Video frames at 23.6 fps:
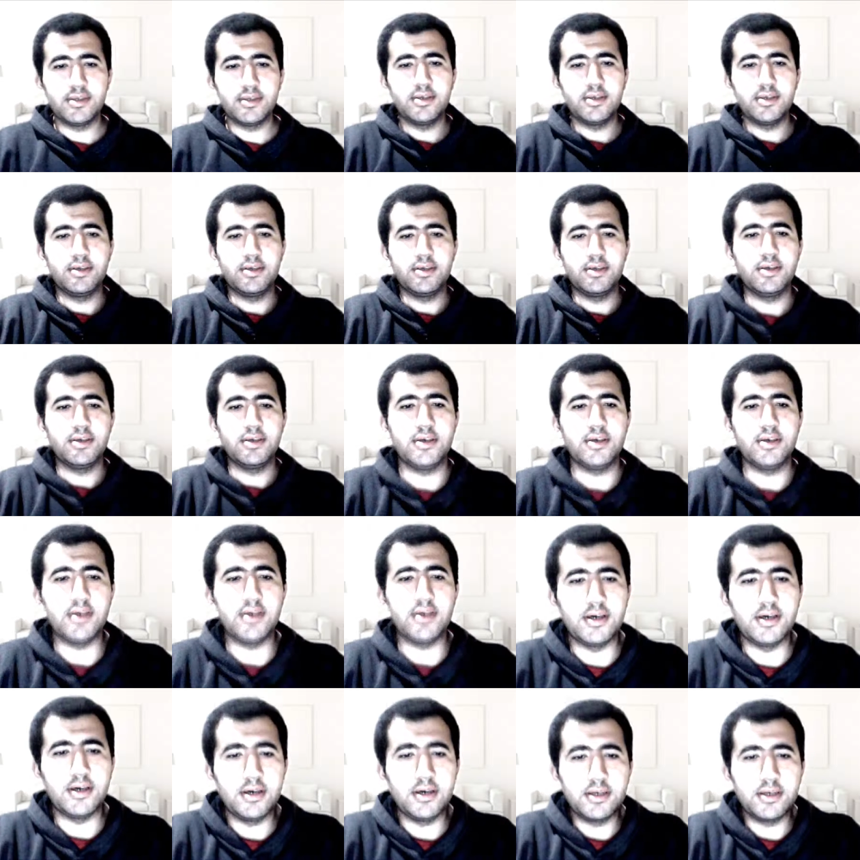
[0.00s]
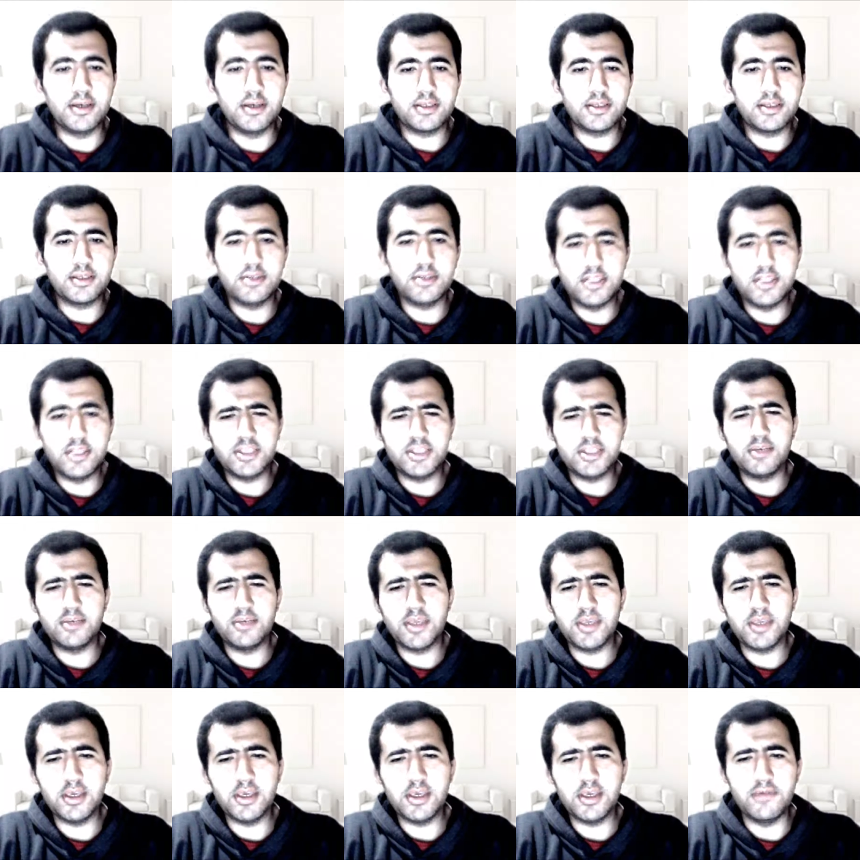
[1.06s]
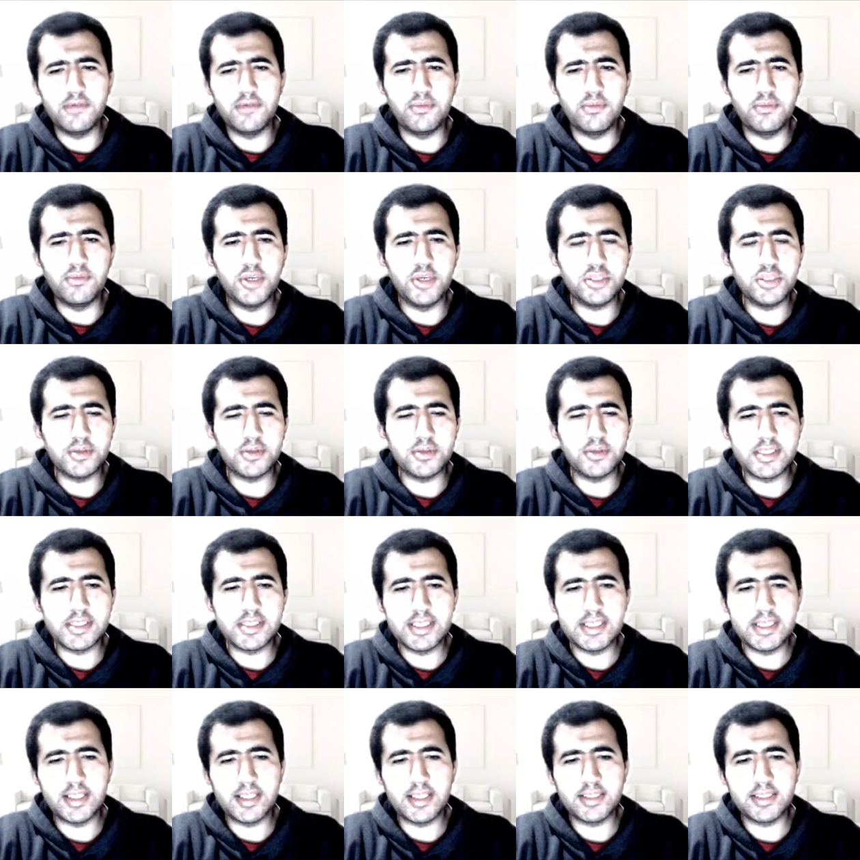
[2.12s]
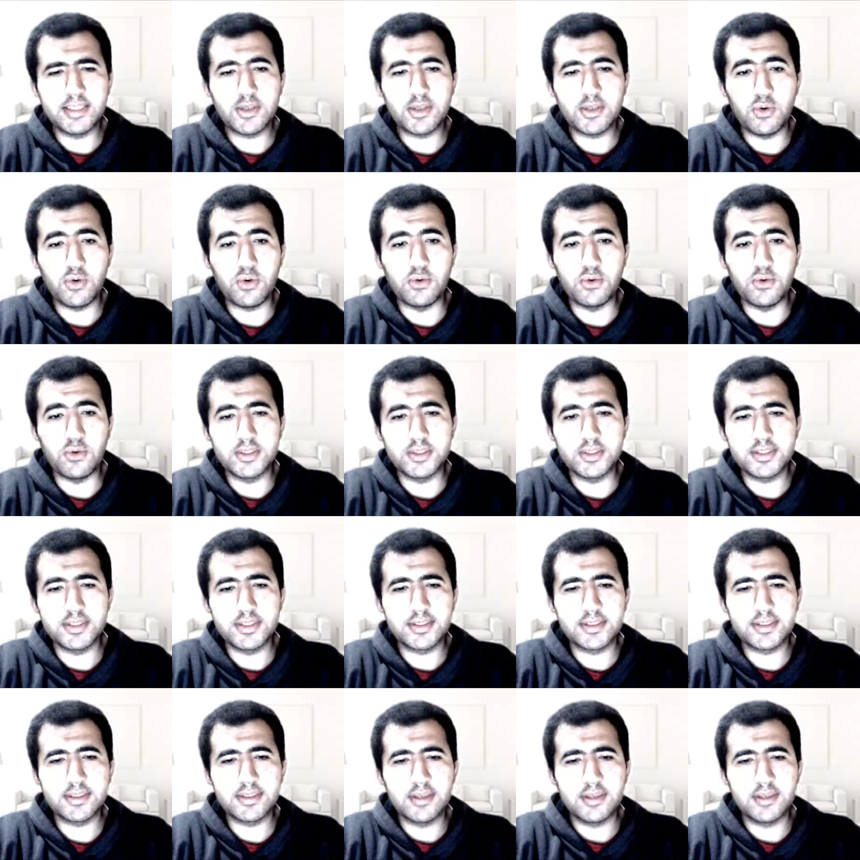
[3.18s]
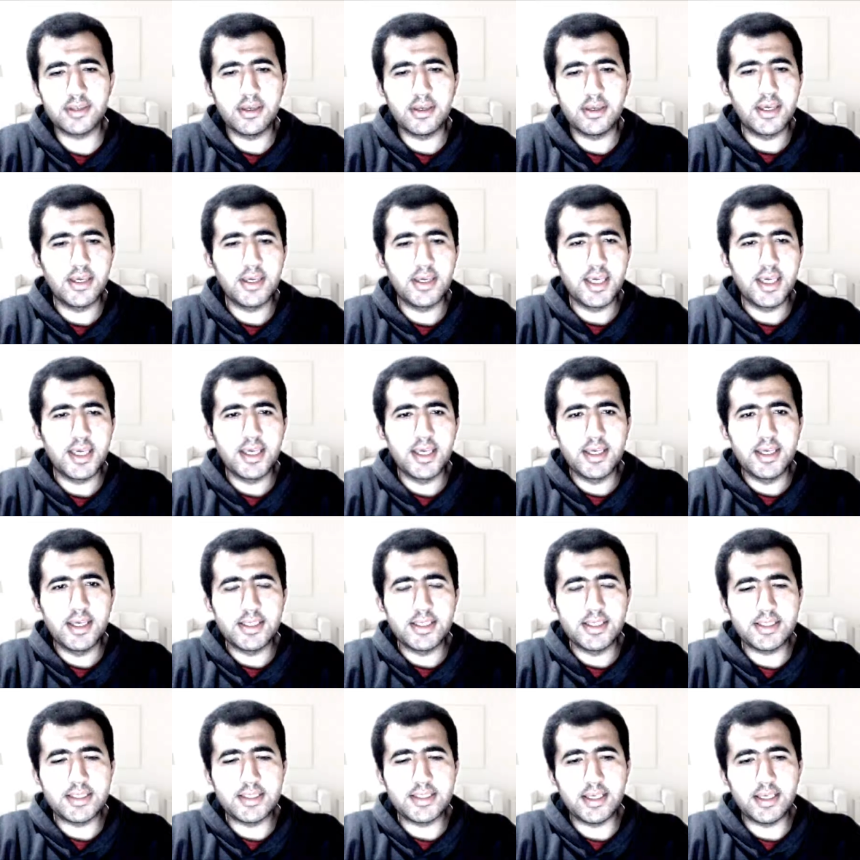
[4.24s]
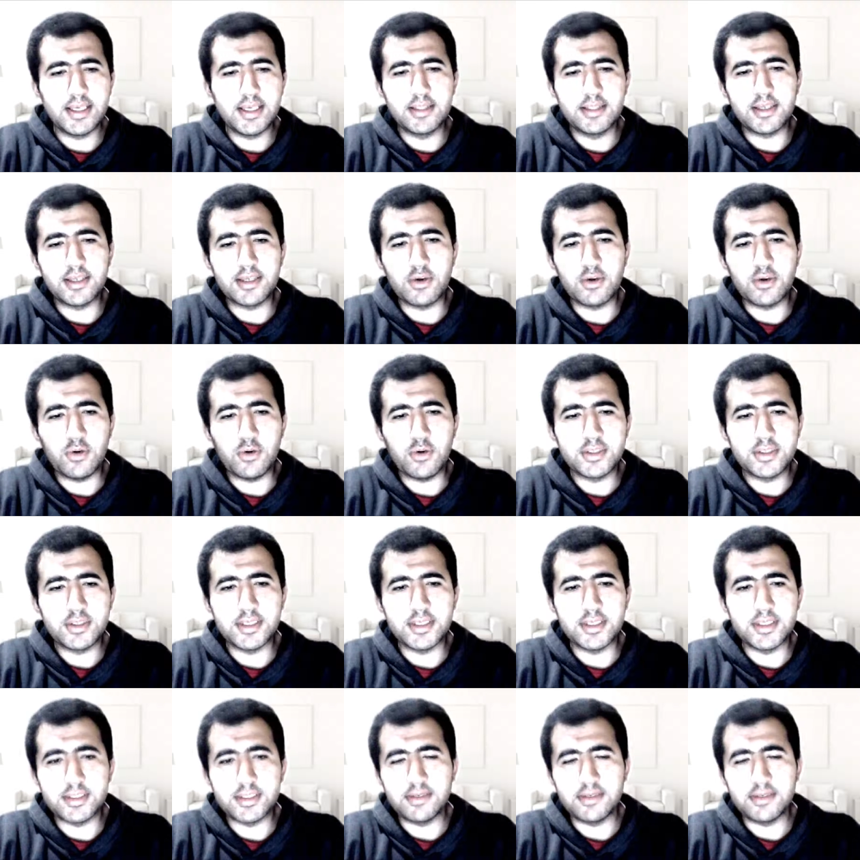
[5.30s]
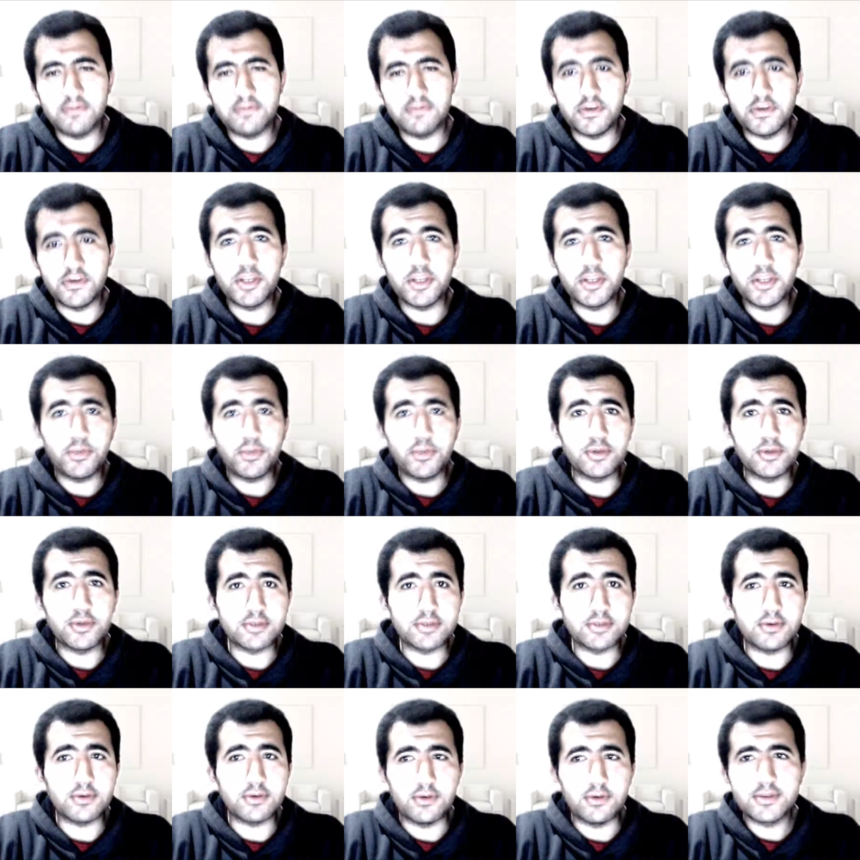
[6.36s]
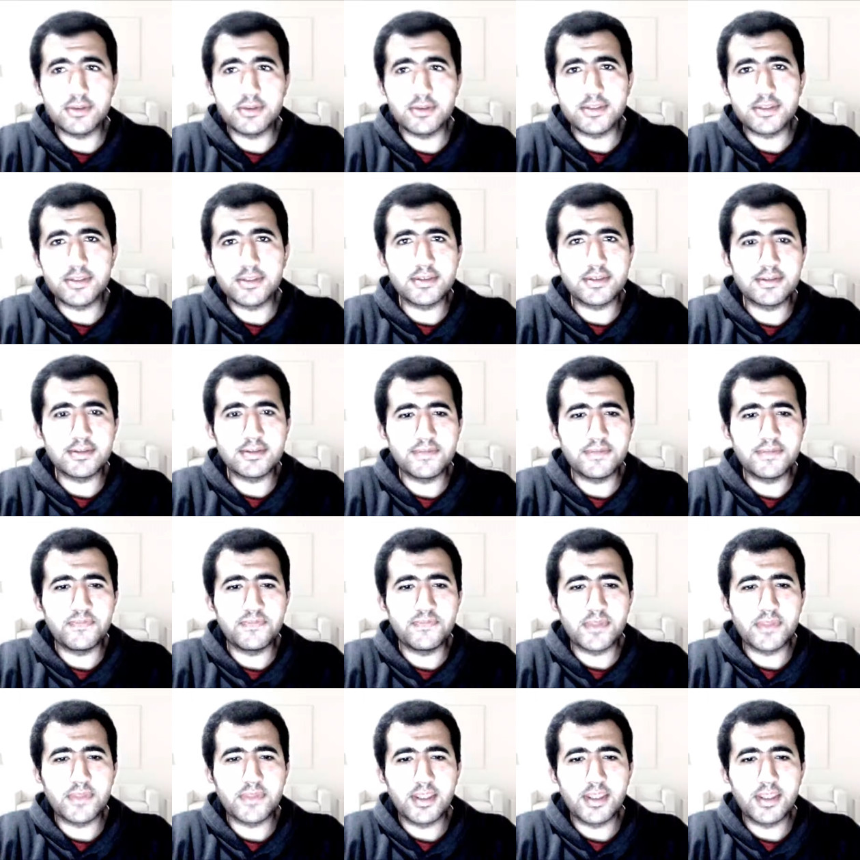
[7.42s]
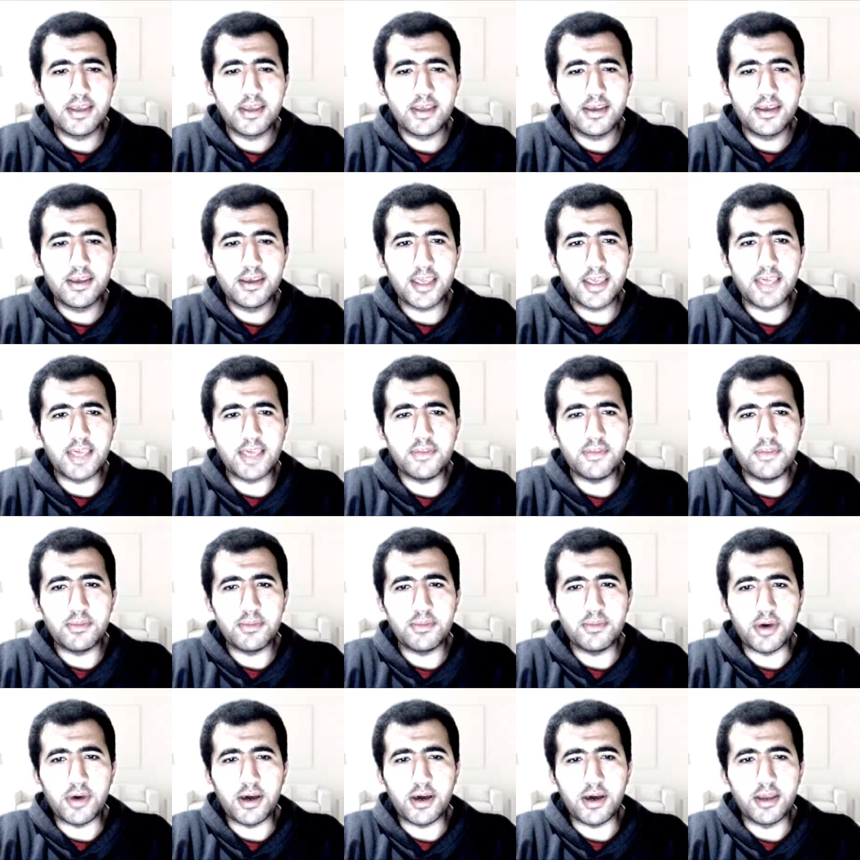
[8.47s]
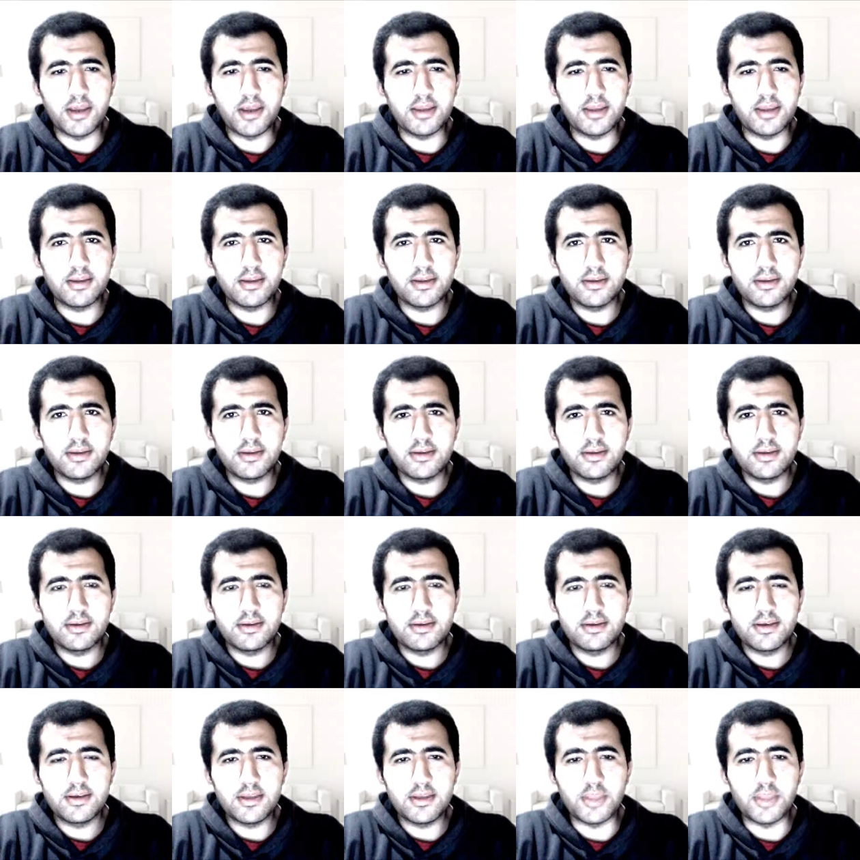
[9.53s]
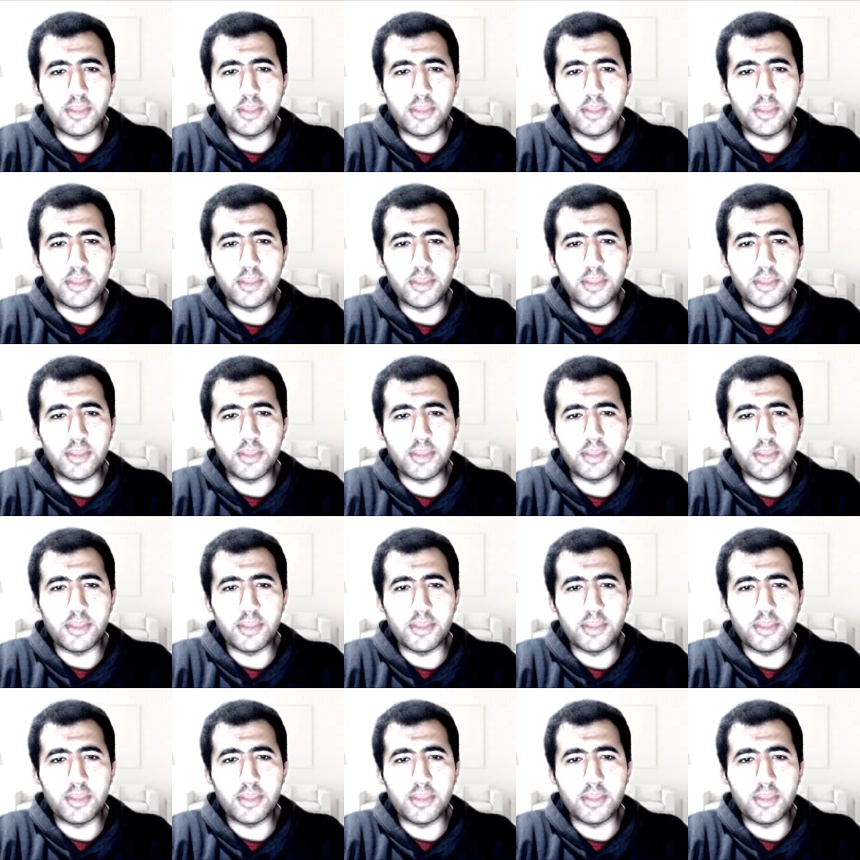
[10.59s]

Uh, could you tell me information about Celta course? Celta course is very important course given by the British